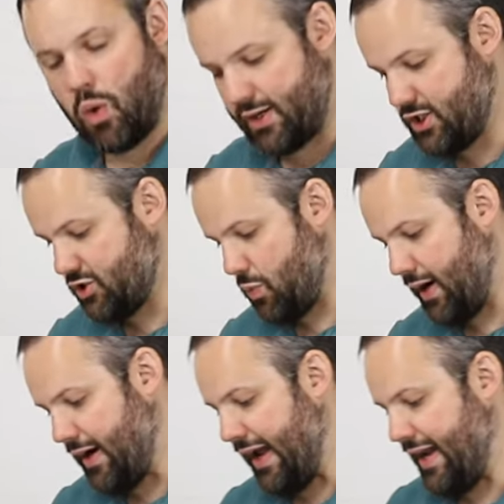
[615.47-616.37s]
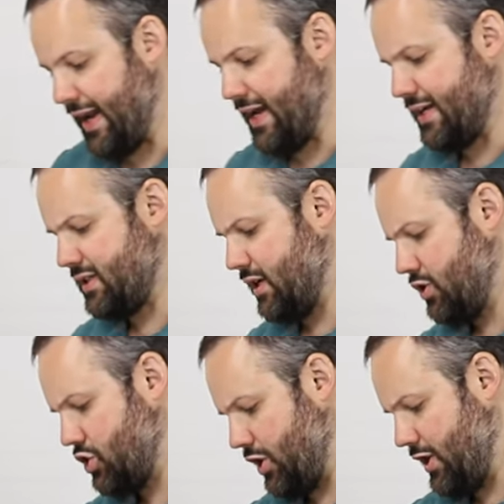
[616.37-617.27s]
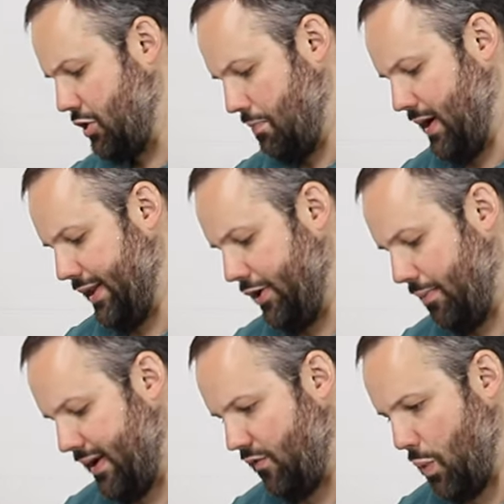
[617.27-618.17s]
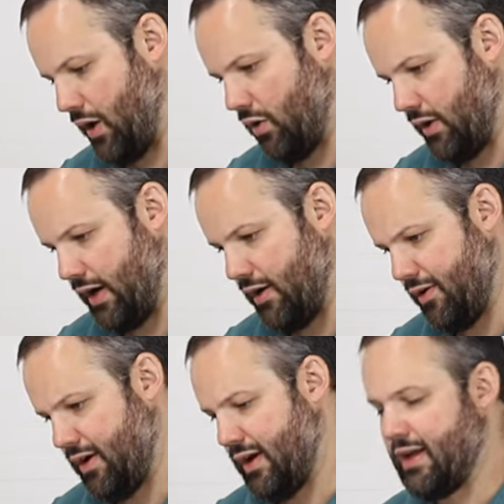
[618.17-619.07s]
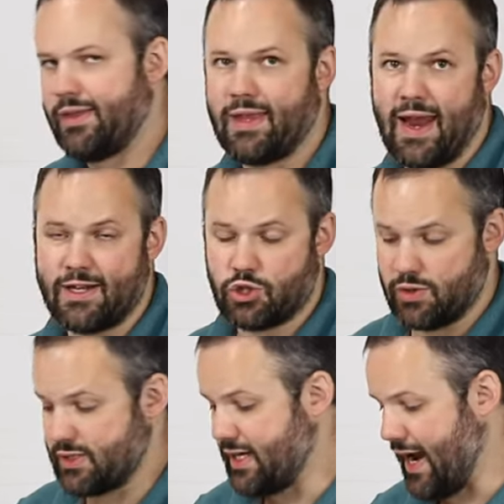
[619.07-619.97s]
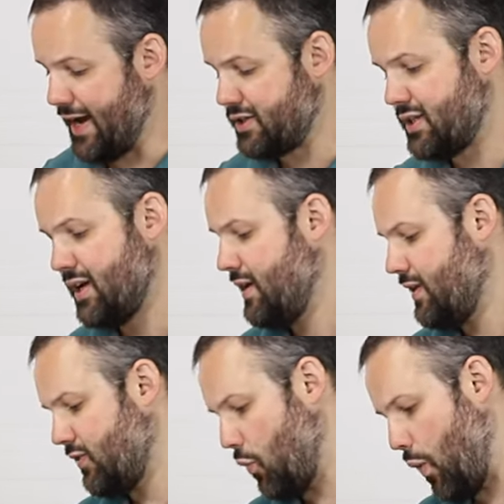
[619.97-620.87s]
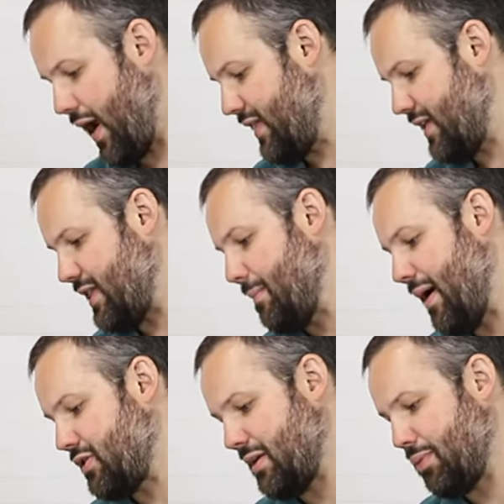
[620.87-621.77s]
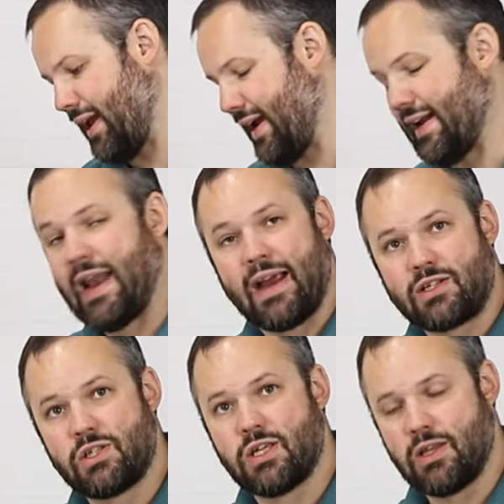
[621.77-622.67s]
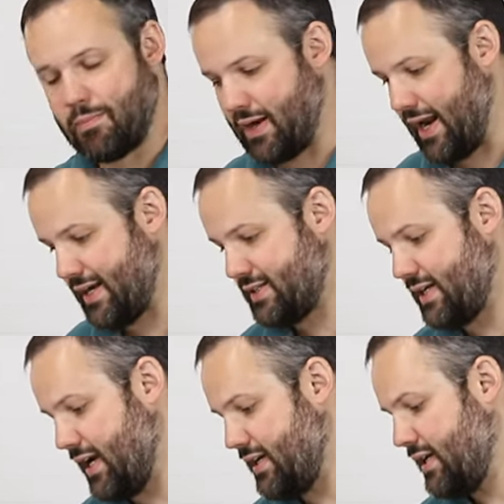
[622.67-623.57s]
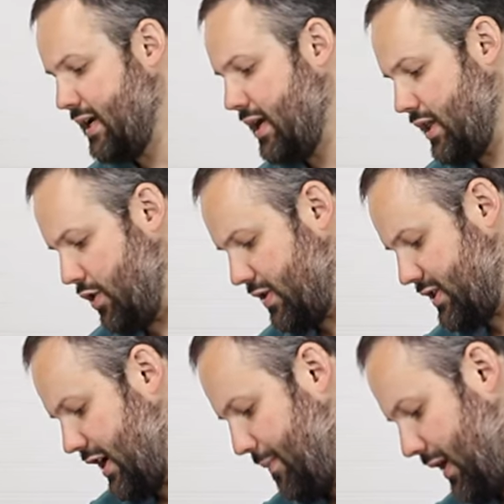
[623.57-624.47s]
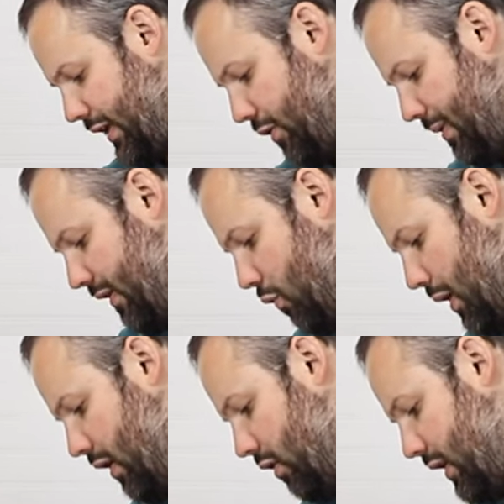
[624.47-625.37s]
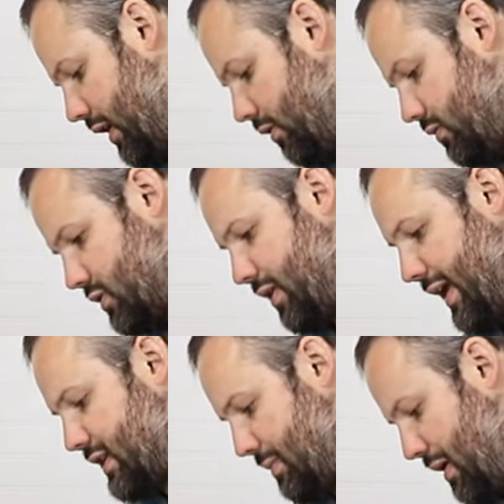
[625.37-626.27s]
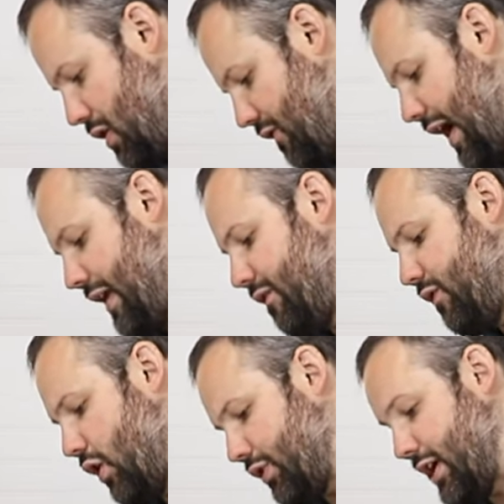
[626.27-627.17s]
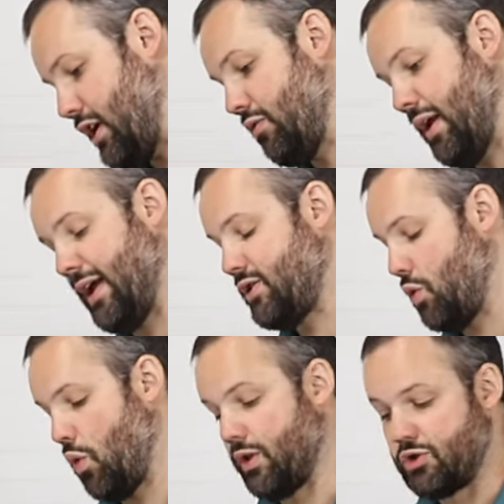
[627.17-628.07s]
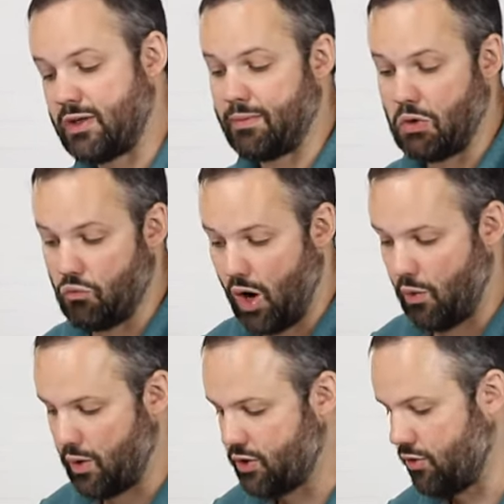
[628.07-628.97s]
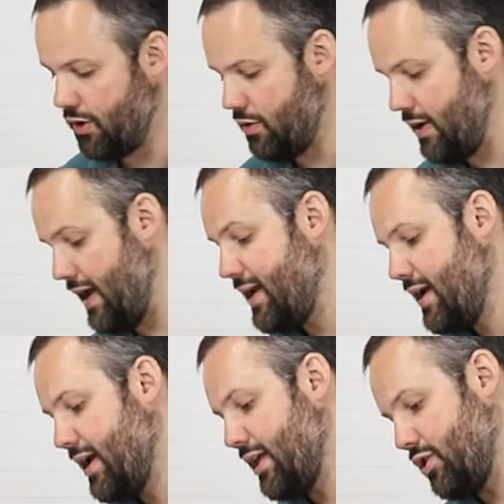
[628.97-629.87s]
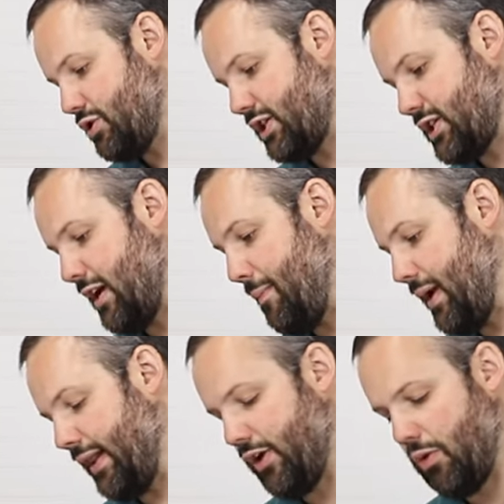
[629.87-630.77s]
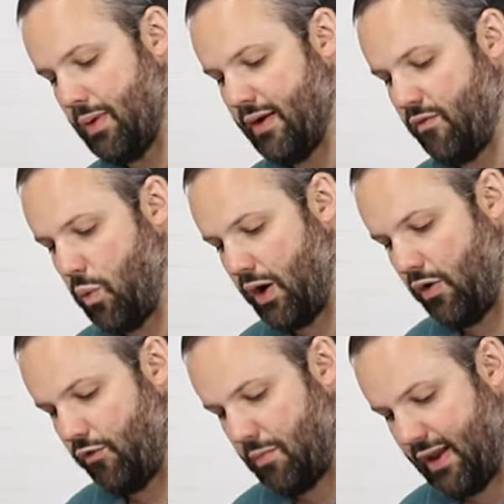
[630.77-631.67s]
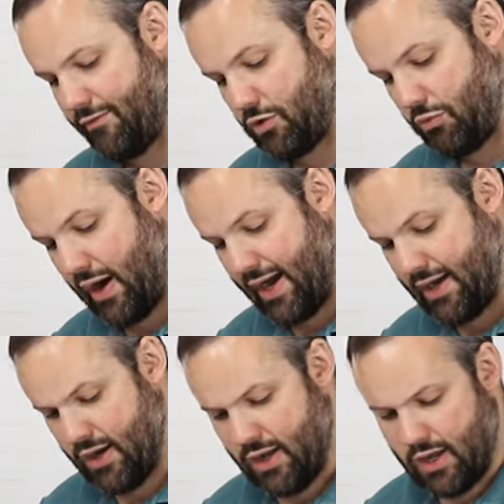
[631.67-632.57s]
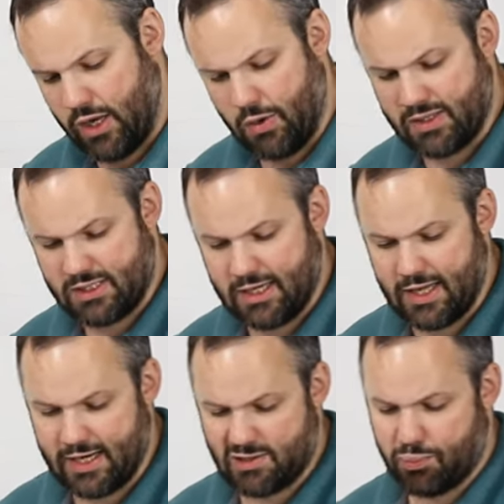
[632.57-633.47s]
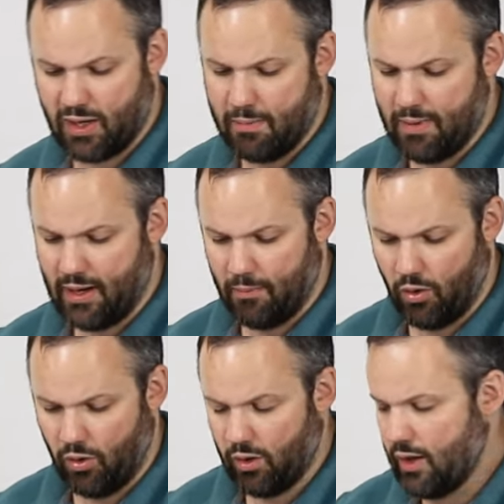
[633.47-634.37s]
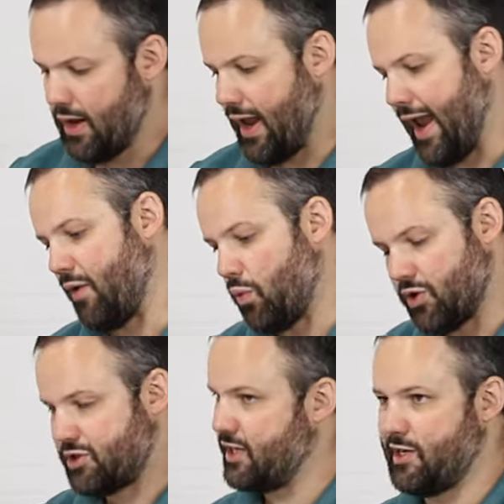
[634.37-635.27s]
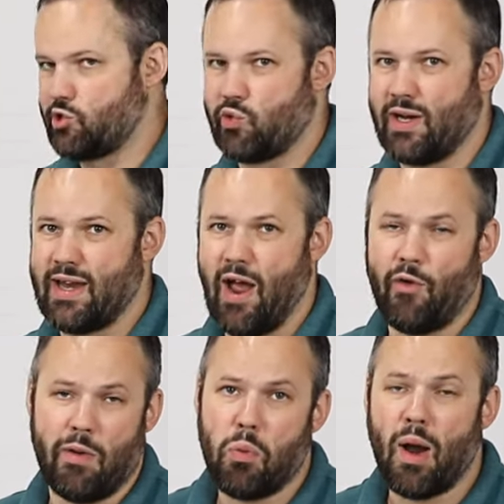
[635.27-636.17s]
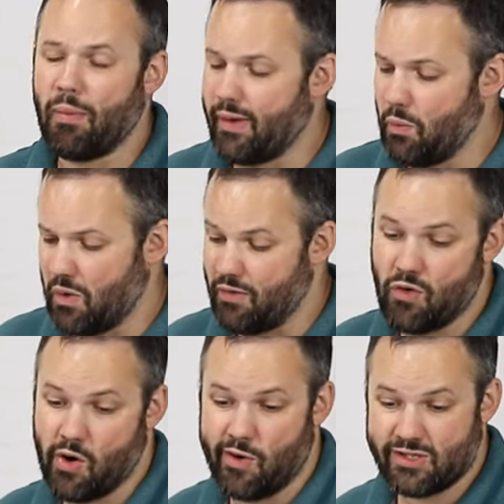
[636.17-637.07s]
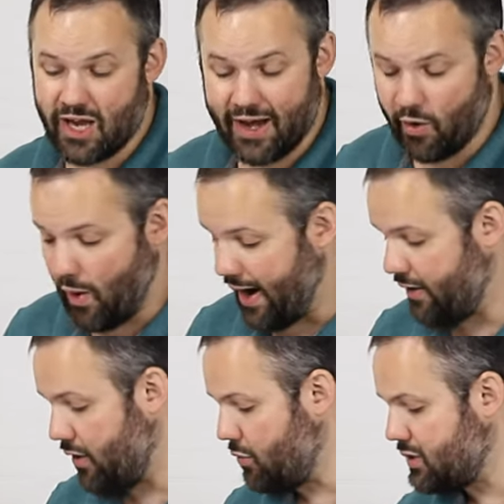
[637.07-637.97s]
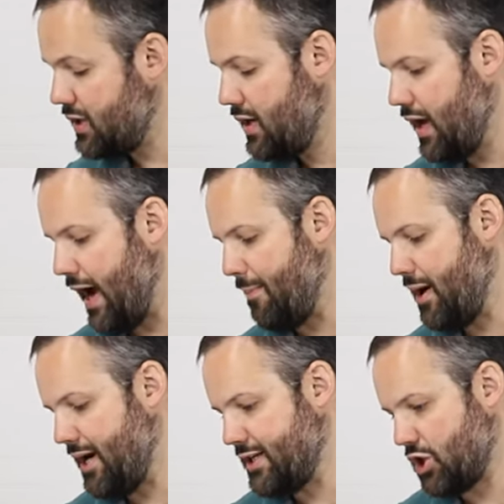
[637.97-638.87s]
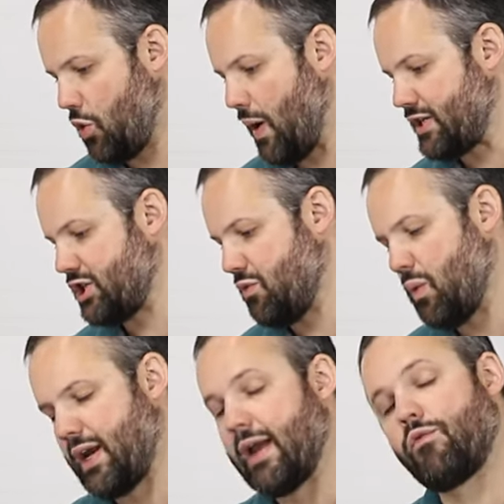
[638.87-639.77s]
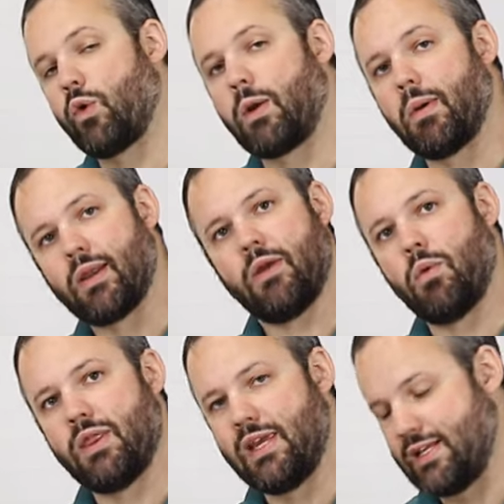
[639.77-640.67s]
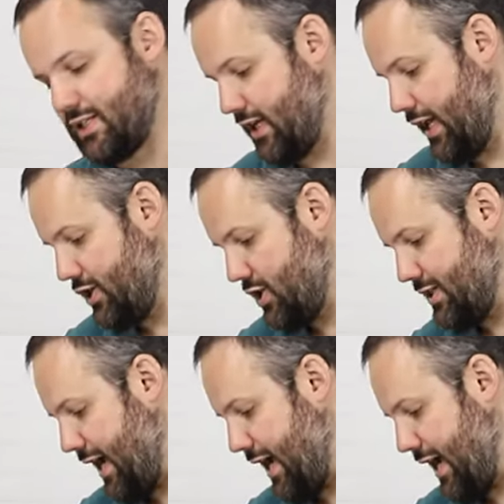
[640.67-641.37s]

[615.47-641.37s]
questions we get is, should there be a little bit of wiggle here? The answer is yes the way that the mounting plate connects to the bidet seat, there is gonna be a little bit of wiggle here. So that doesn't mean you've gotten a faulty unit or there's something wrong with your unit. There's just gonna be a little bit of wiggle from left to right. You can see that it's pretty minimal. And when you're sitting straight down, you probably won't even notice. I know I don't, uh, but it is a question we get frequently when the installation